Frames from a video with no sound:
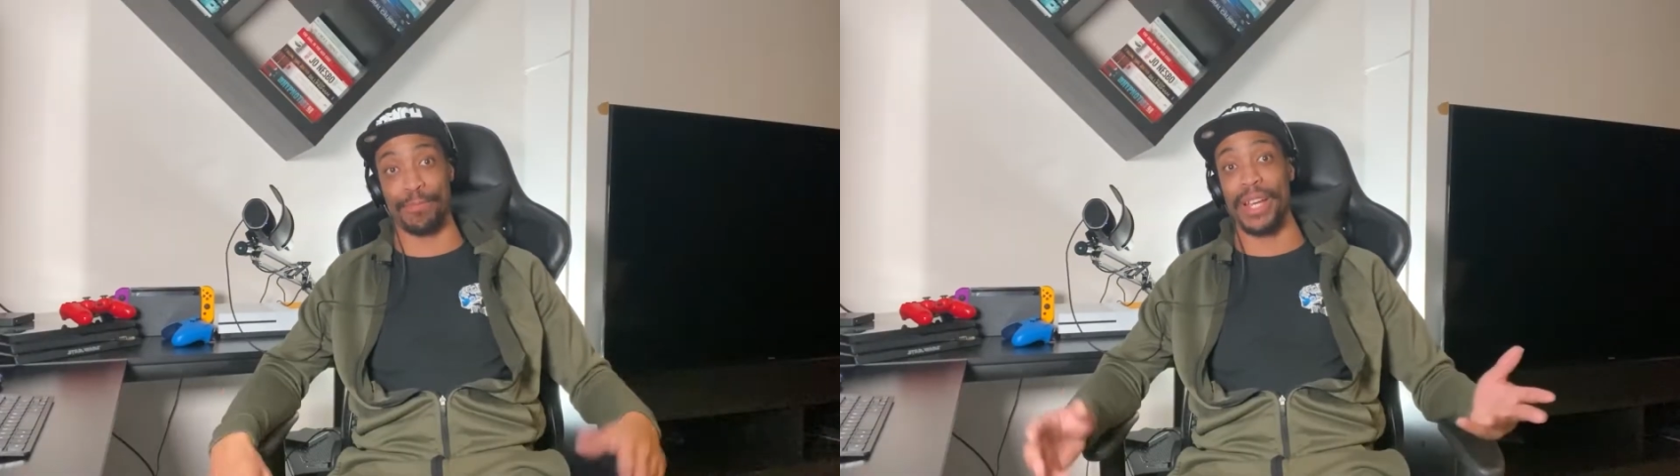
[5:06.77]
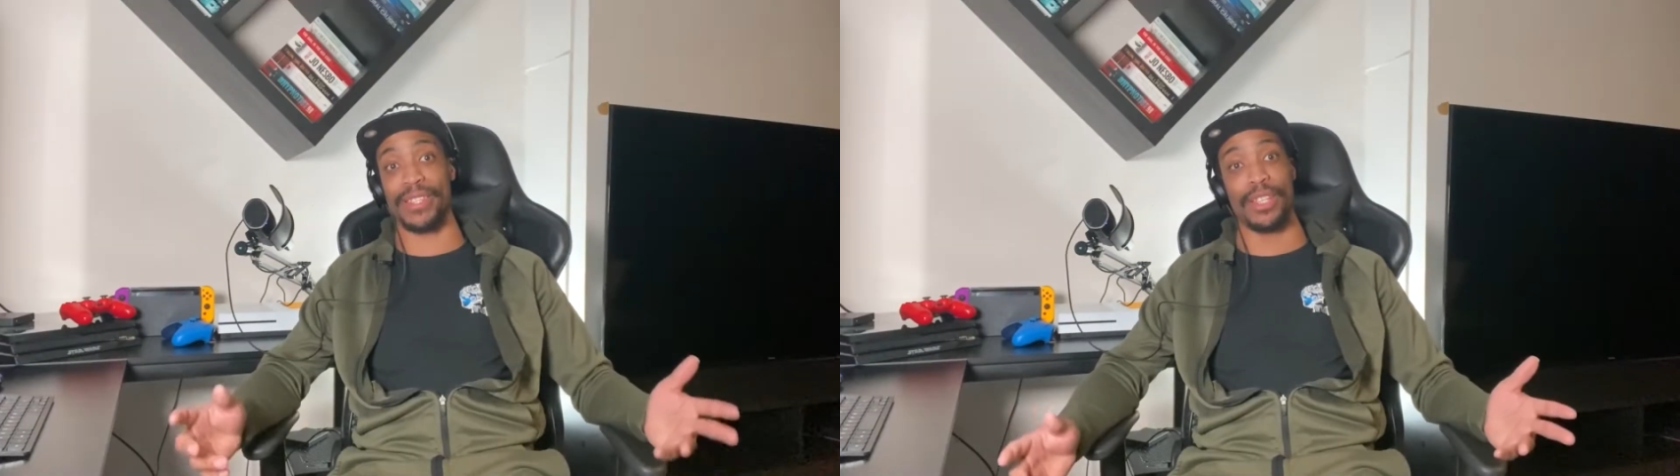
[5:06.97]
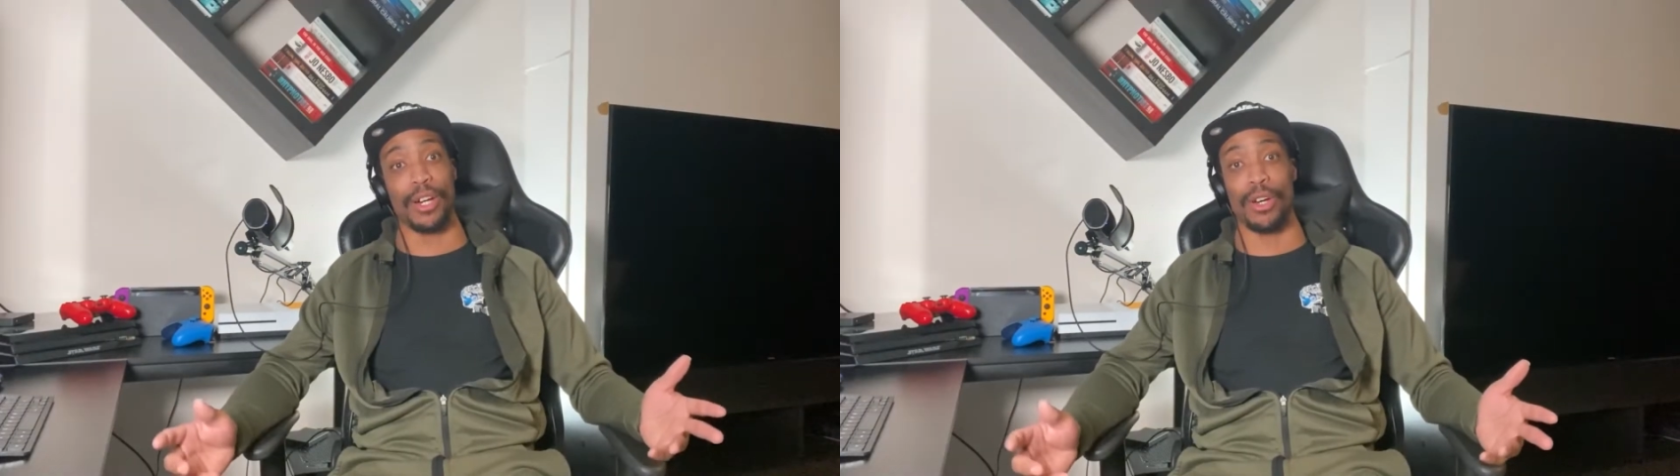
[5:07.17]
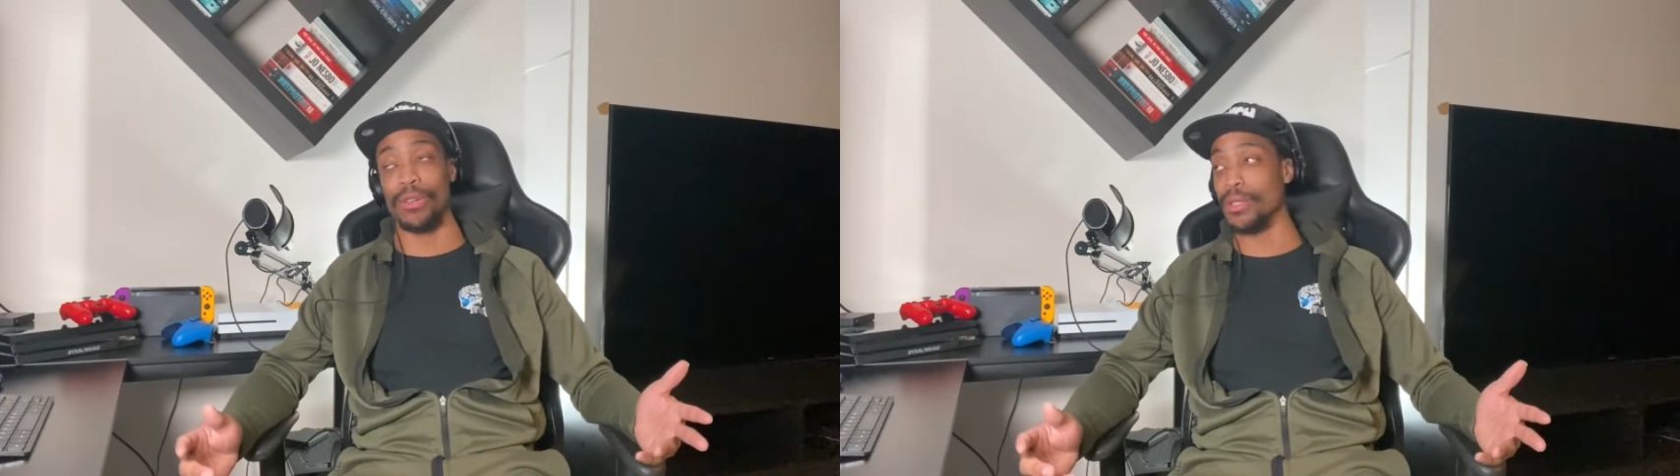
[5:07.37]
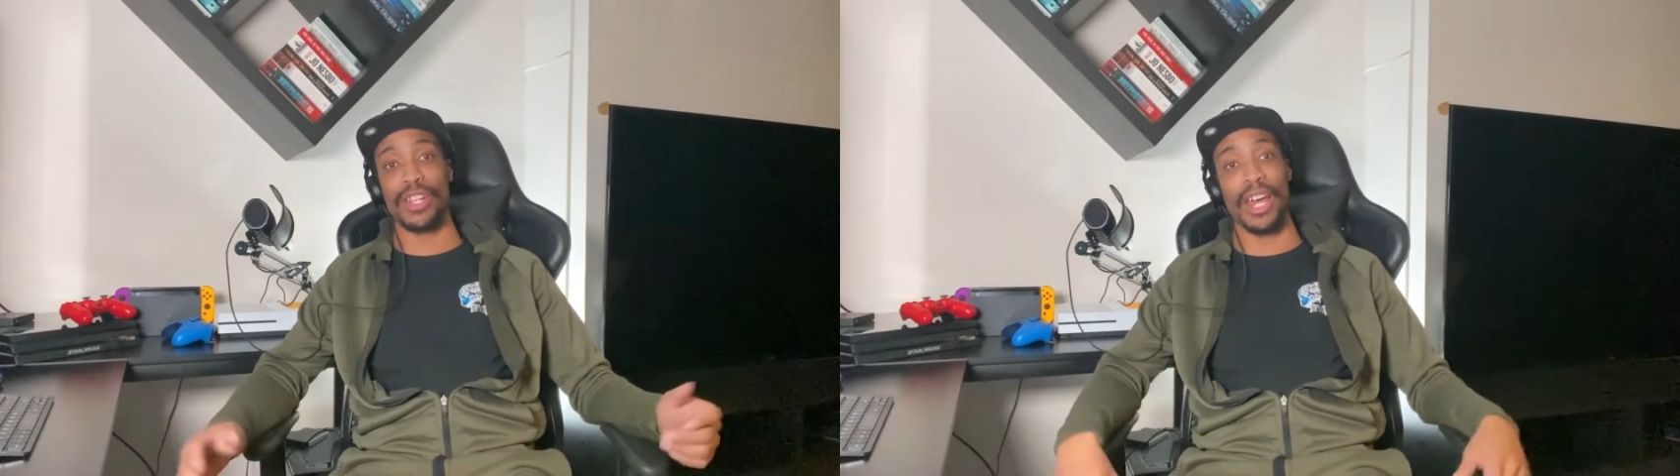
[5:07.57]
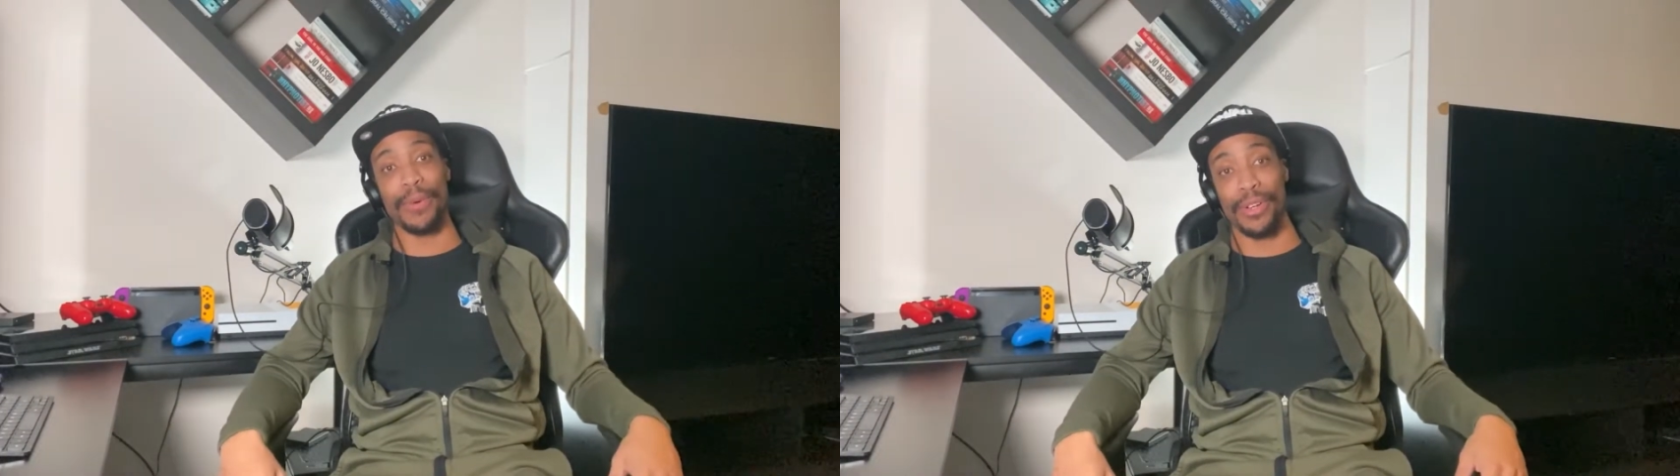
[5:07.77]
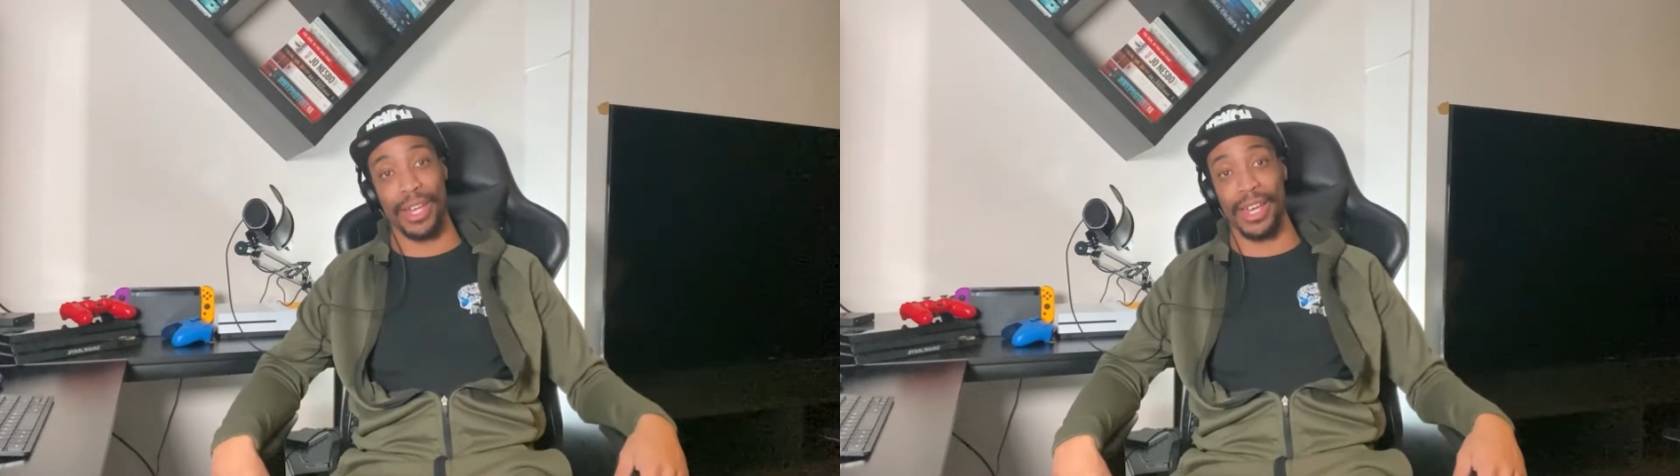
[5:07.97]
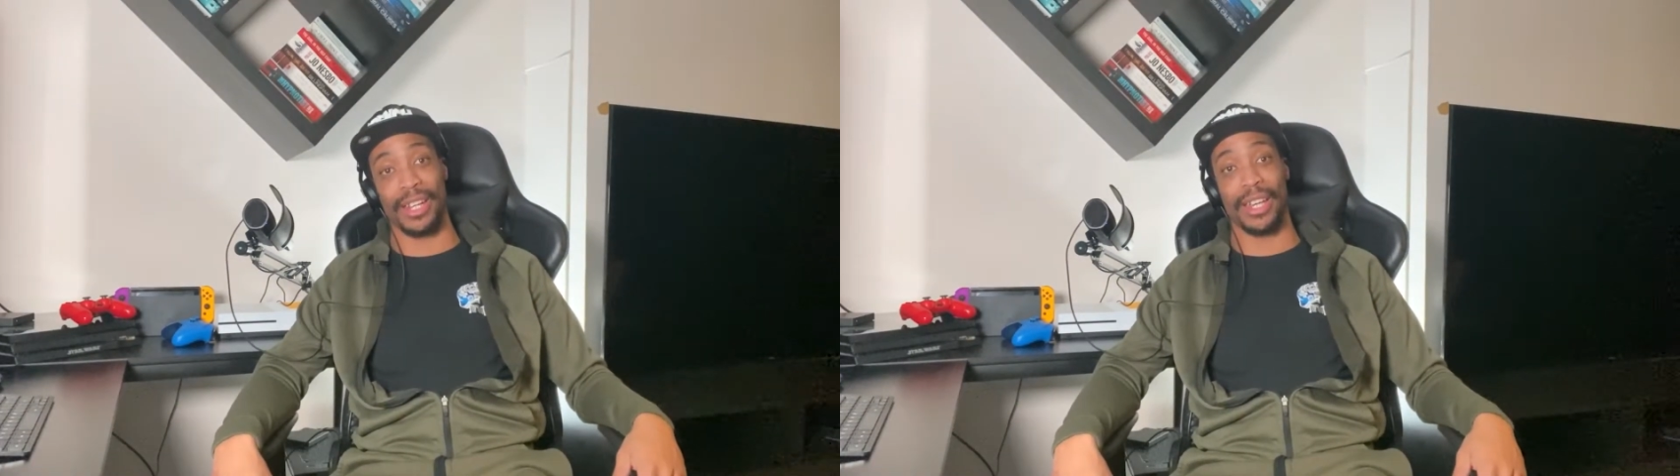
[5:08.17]
But still, not like we're
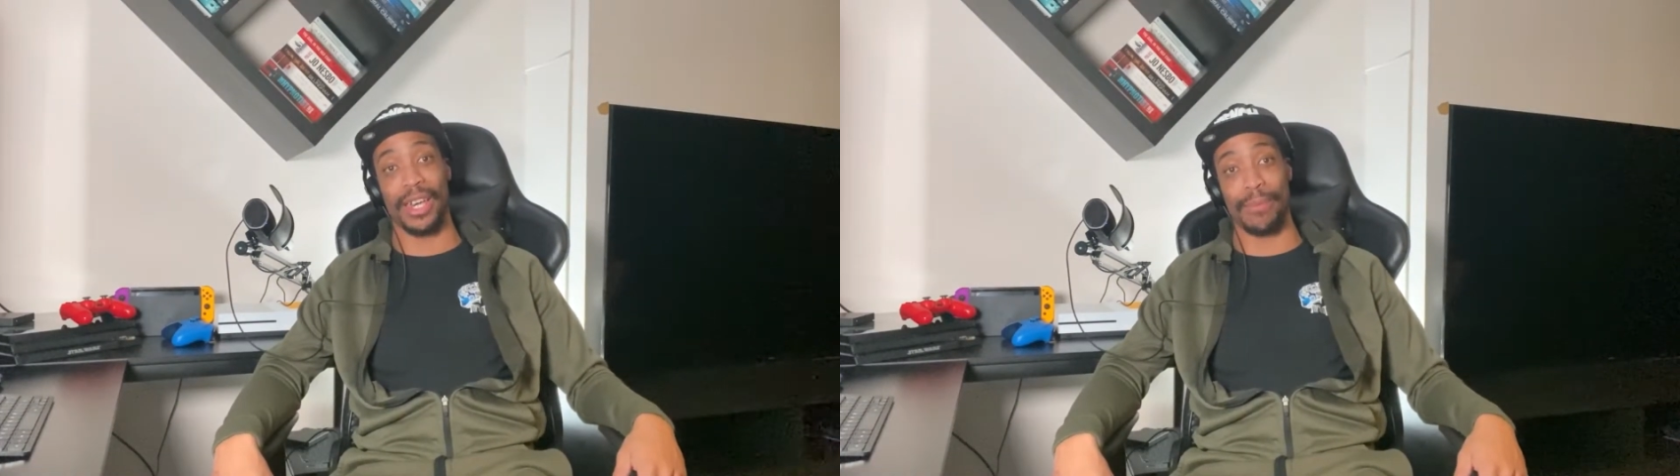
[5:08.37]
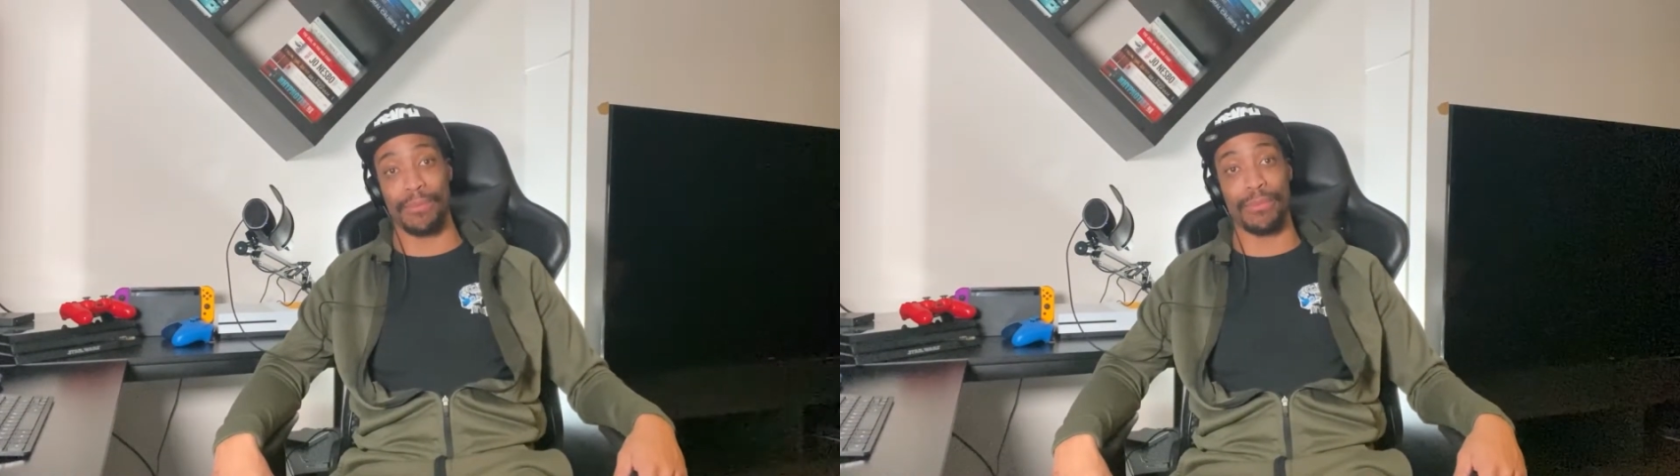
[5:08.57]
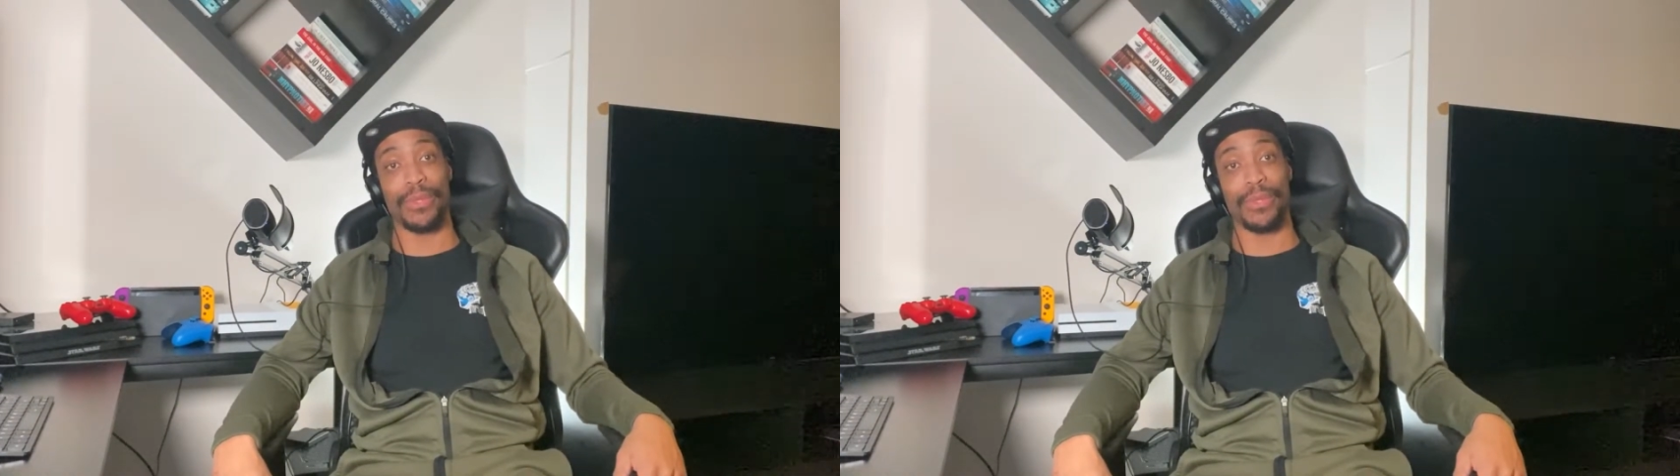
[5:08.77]
not getting the game.